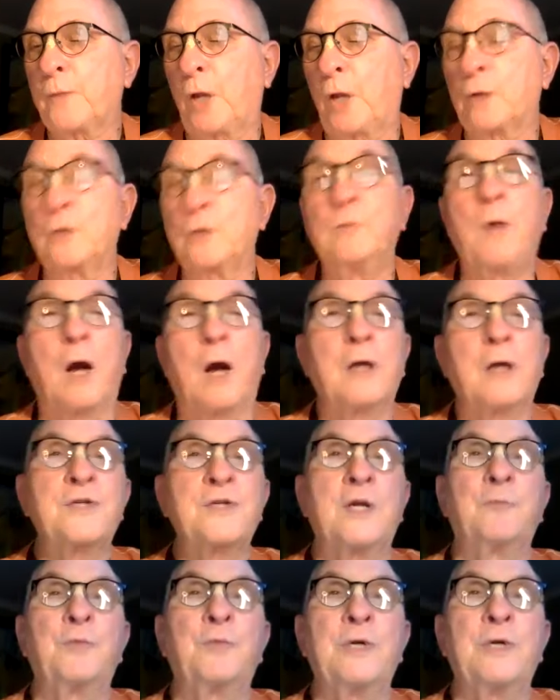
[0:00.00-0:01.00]
Kumāra
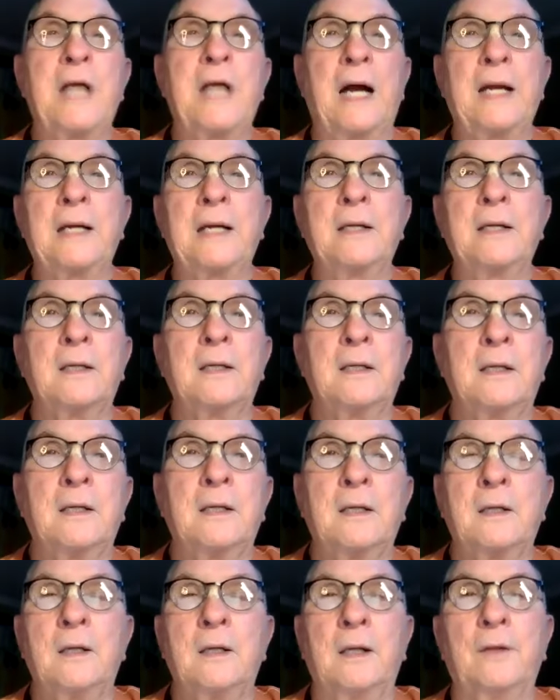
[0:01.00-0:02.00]
Sampradāya,
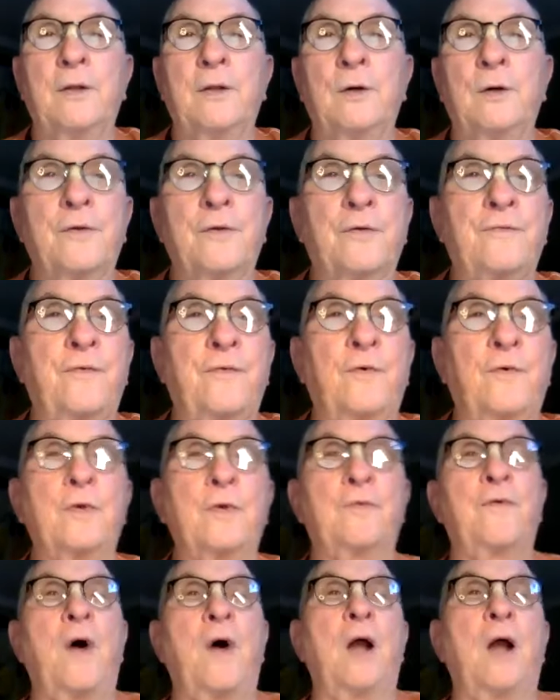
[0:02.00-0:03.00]
for
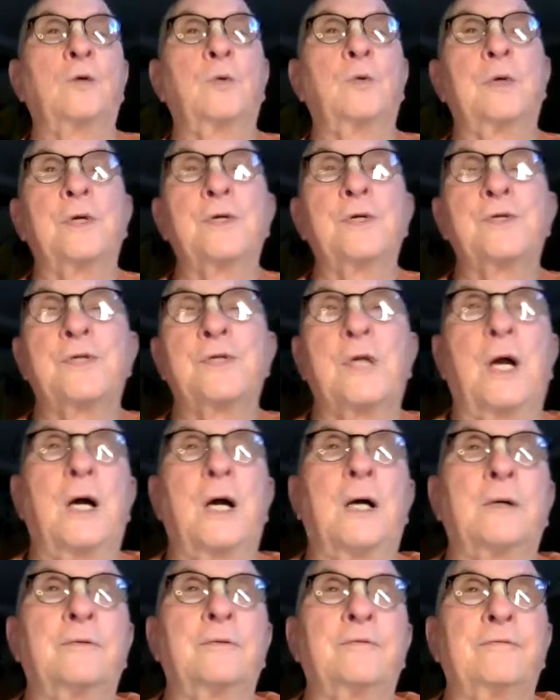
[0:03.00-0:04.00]
the followers
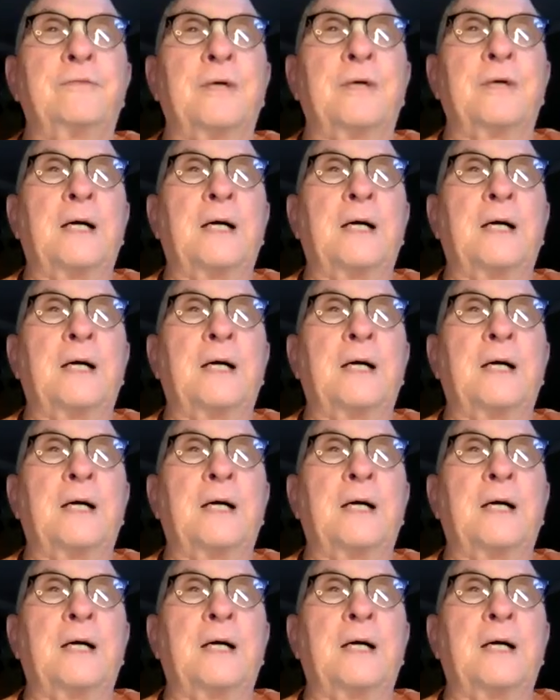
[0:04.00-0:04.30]
of